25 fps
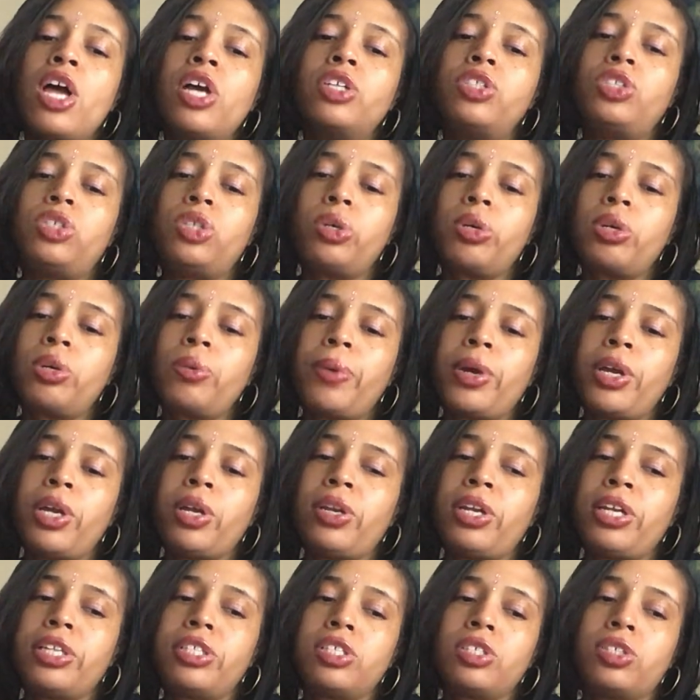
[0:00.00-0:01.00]
doing what
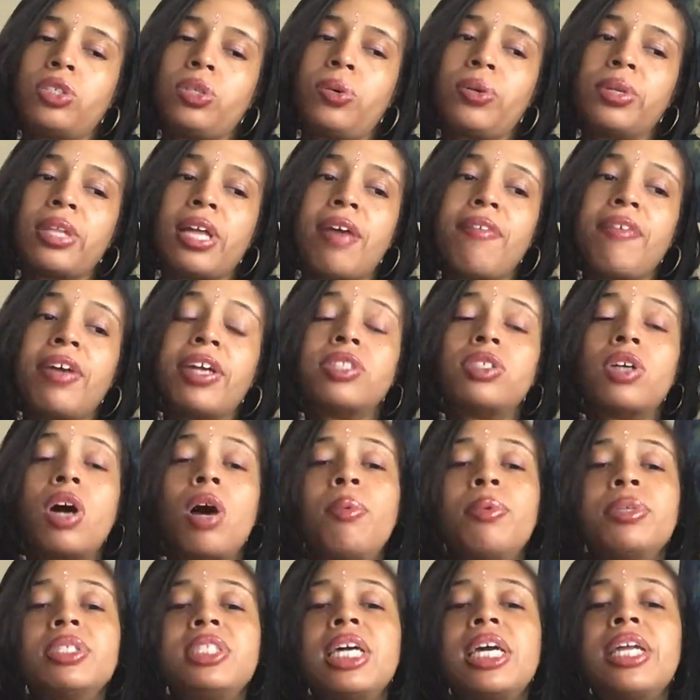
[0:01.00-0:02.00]
you need to do in life. It's
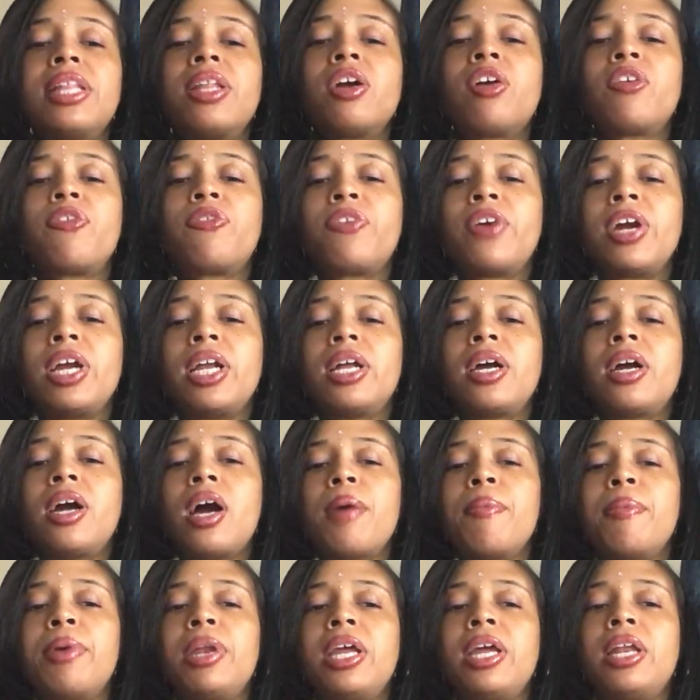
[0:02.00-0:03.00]
almost like they're afraid of
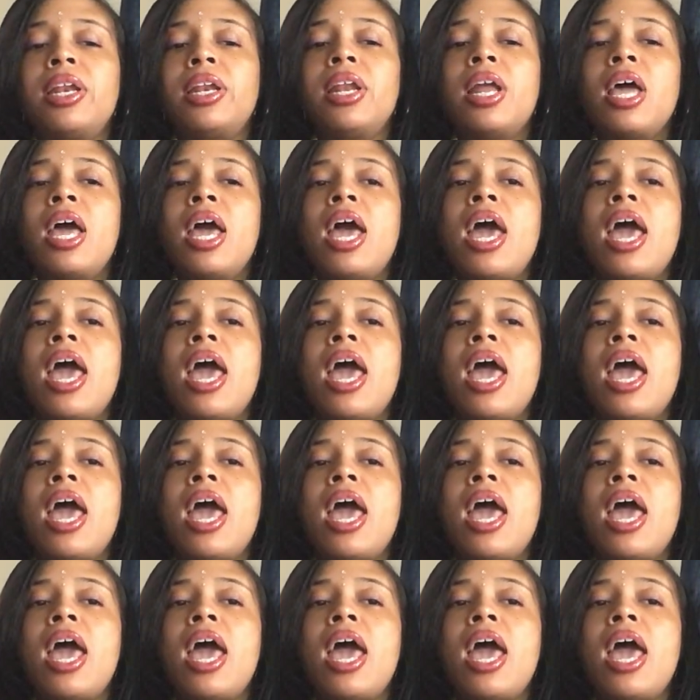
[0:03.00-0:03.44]
coming in